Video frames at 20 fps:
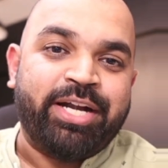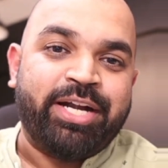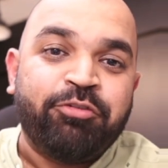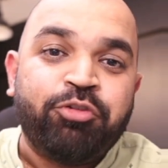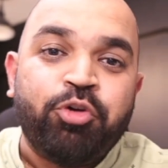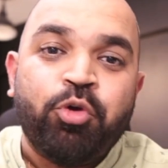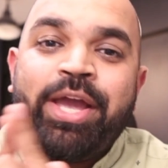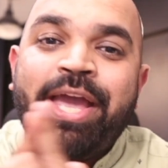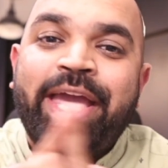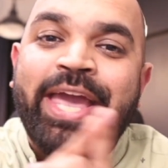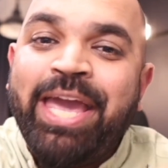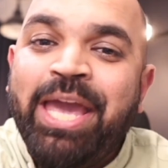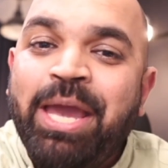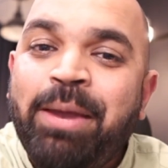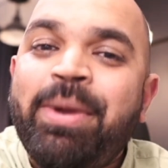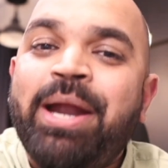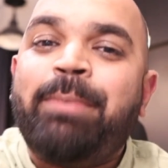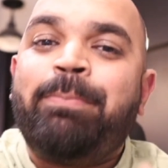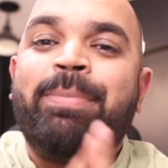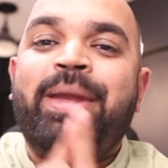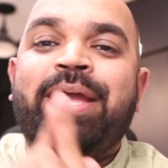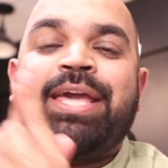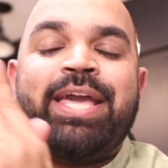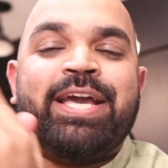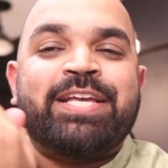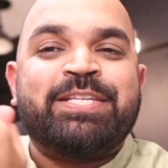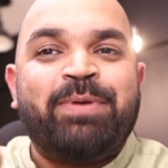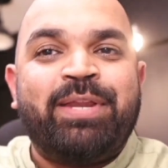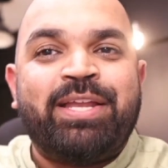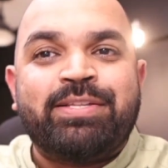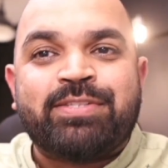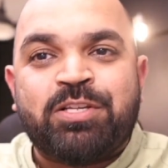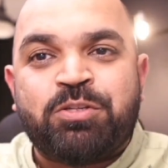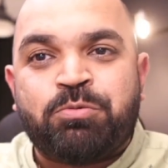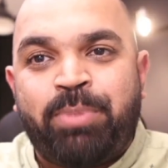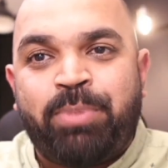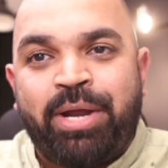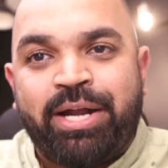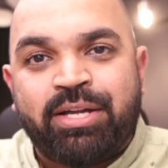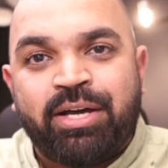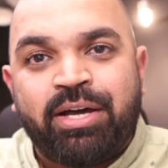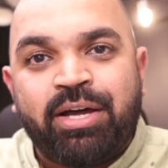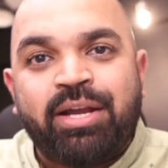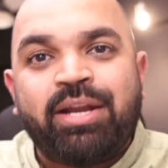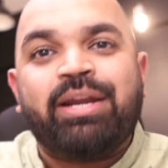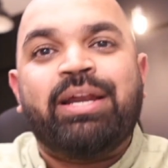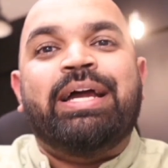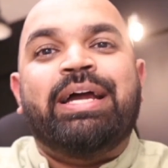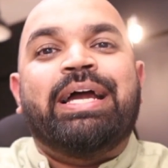If you aim at making experiences better,